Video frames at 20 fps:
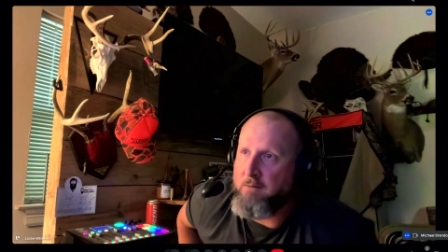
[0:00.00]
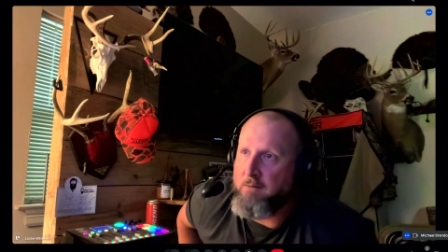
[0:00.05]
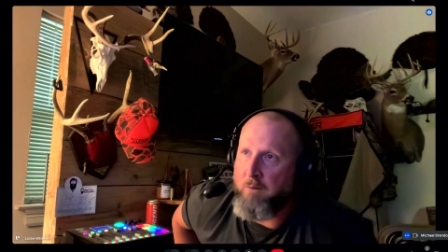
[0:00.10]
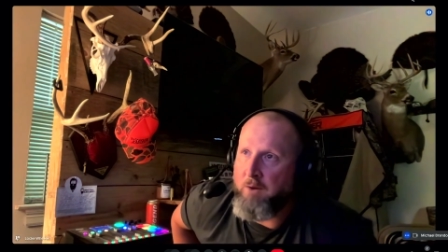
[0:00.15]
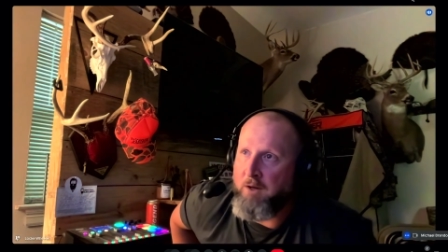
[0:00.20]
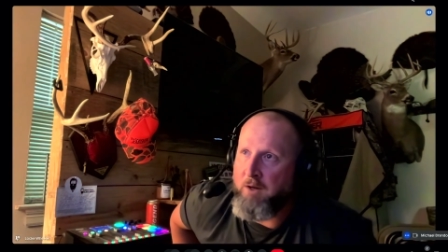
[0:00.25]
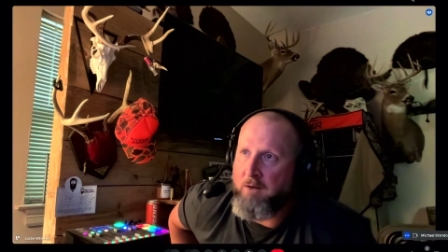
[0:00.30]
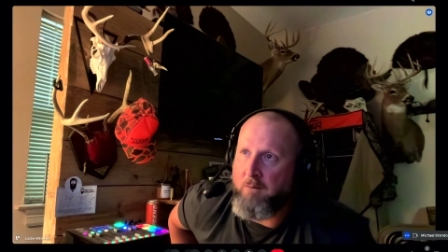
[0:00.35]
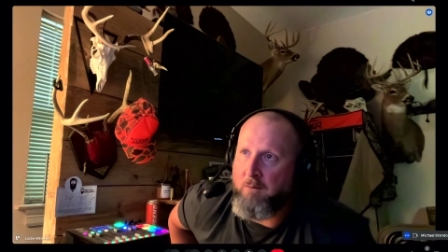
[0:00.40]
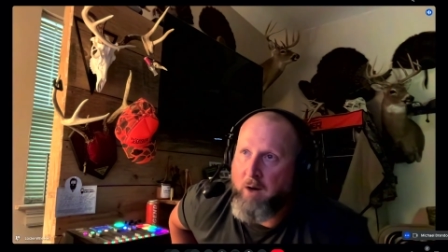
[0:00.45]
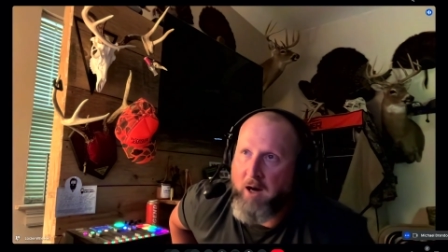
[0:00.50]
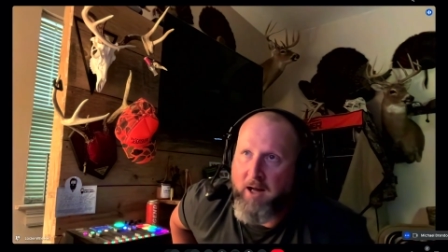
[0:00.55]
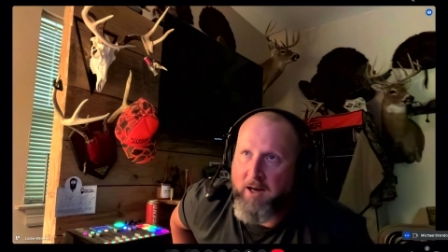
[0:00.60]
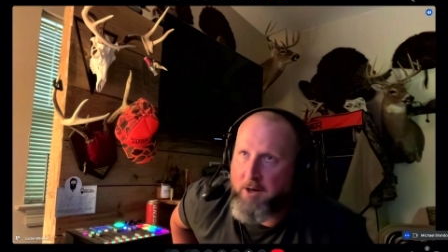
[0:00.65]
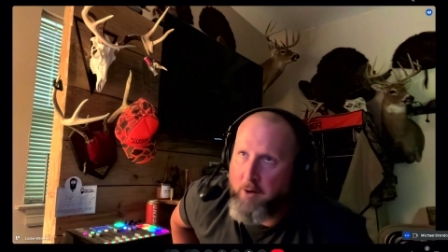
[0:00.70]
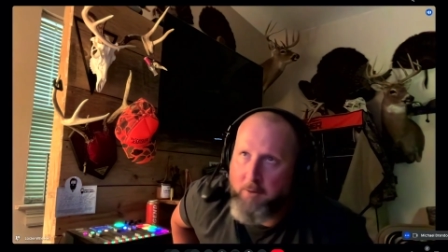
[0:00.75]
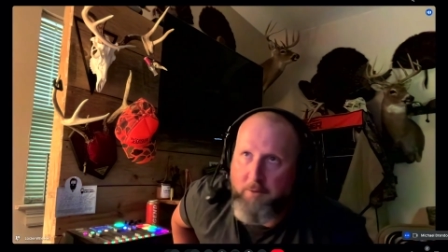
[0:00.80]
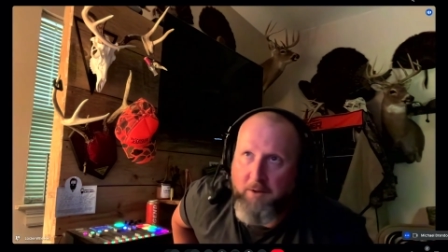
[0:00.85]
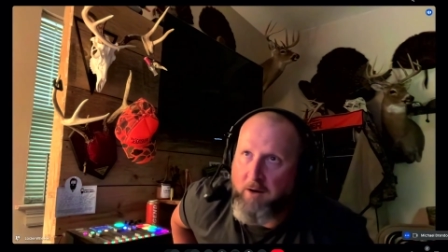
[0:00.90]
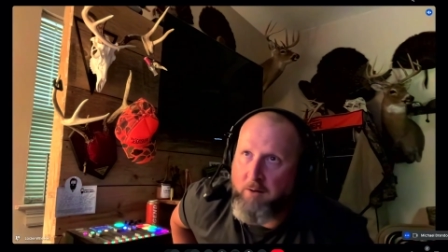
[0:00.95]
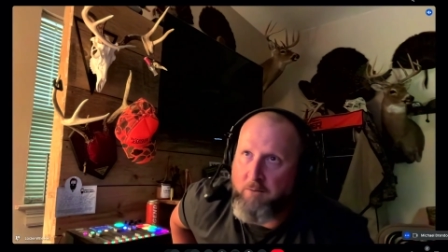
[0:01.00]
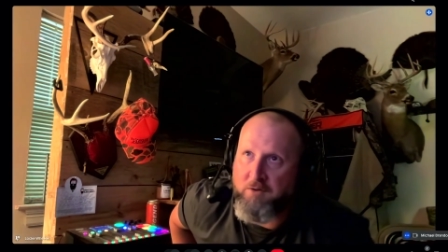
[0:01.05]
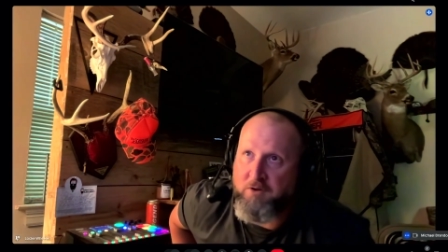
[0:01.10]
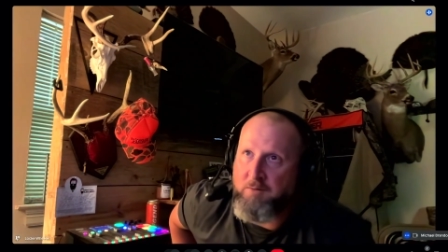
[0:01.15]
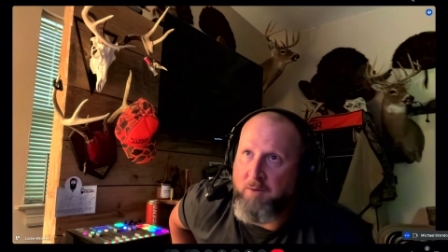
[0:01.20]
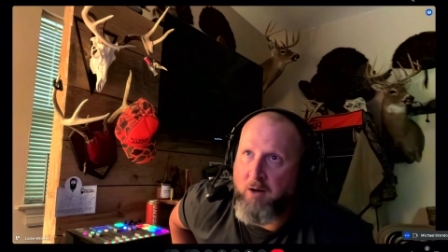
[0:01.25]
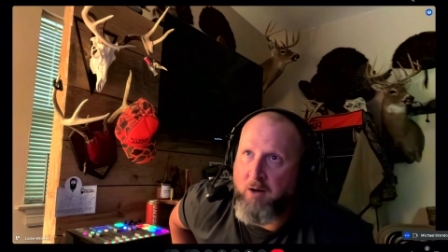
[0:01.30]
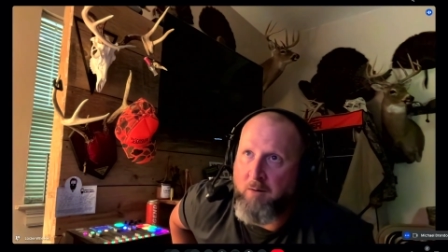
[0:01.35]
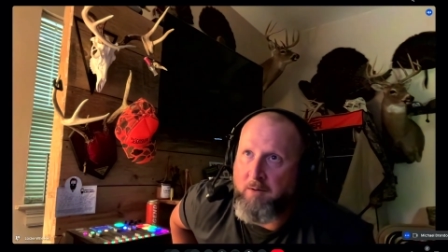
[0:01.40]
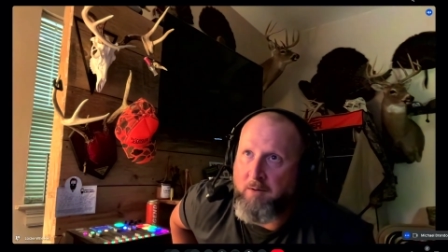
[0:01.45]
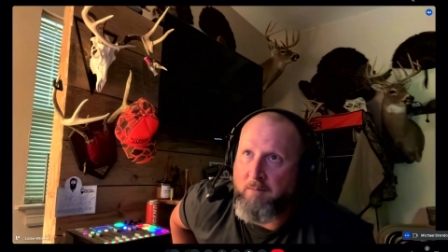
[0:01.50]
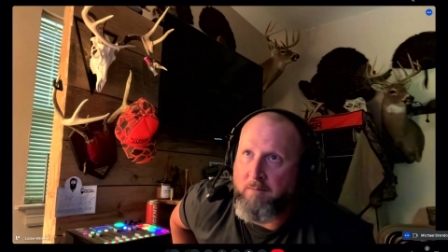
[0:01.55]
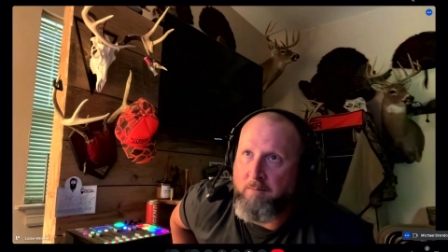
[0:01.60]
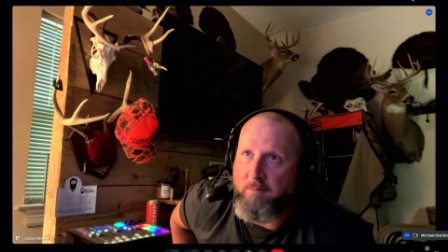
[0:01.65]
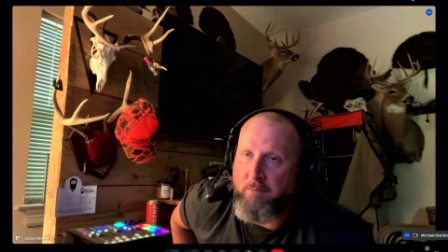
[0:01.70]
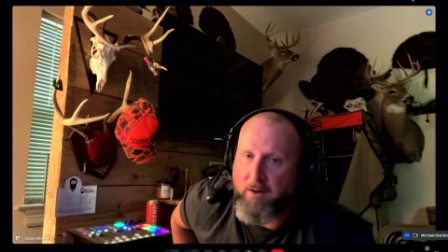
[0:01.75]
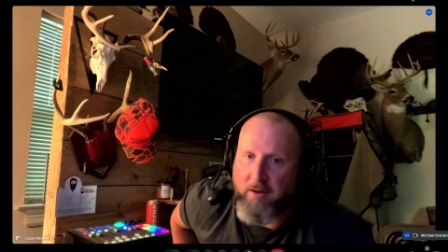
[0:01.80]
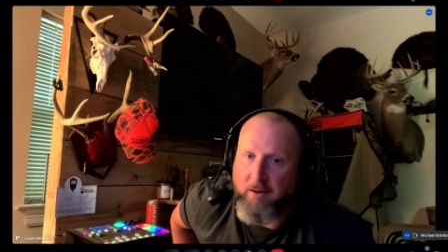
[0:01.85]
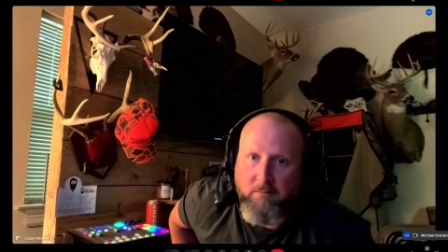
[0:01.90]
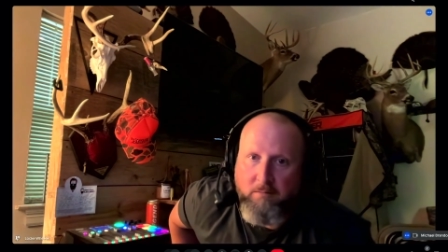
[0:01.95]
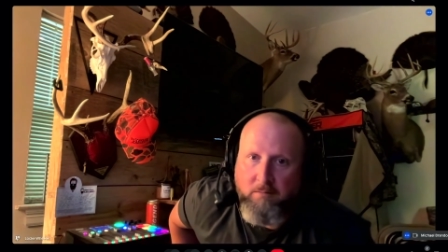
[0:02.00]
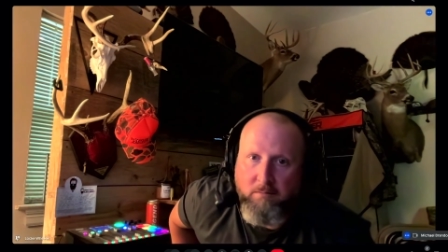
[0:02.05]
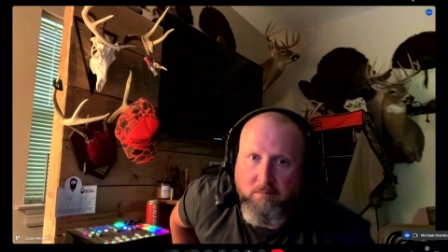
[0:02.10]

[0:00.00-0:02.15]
Well, I know they don't smell me, but